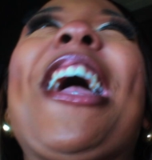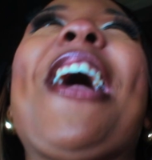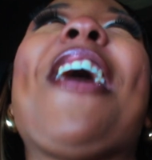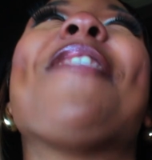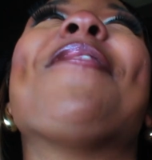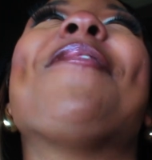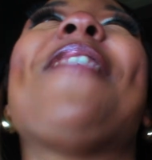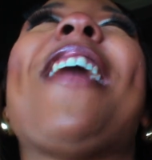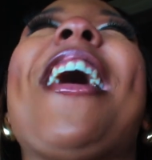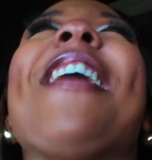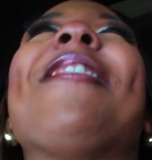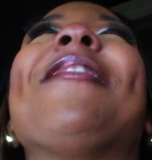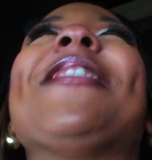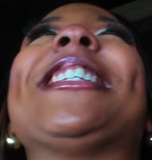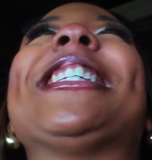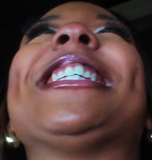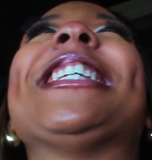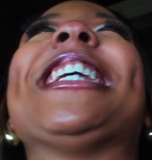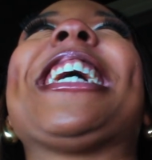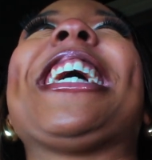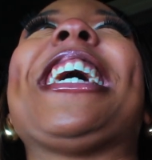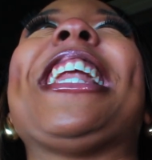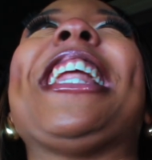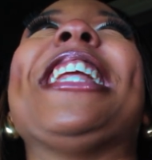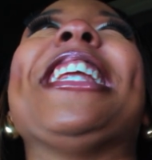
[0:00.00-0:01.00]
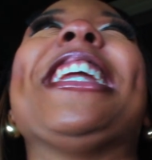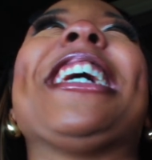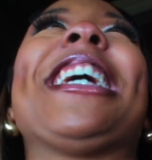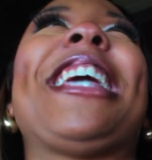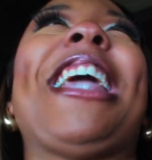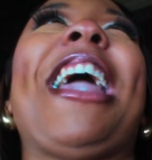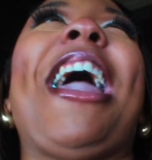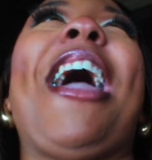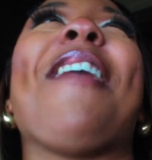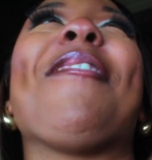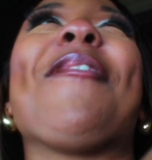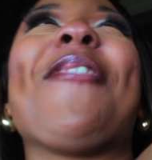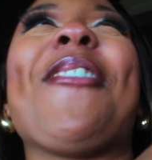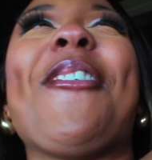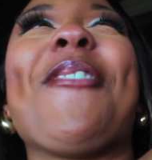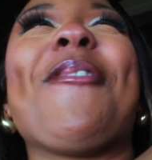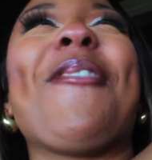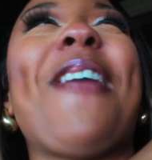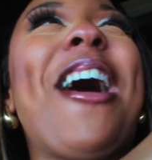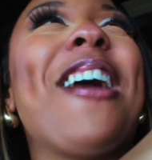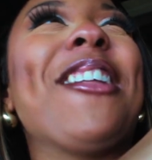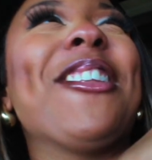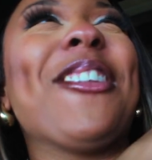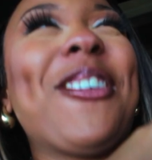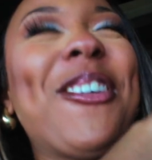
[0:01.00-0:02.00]
Everybody was looking at the camera
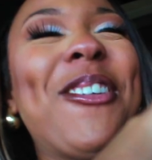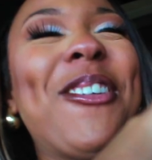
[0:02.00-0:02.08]
around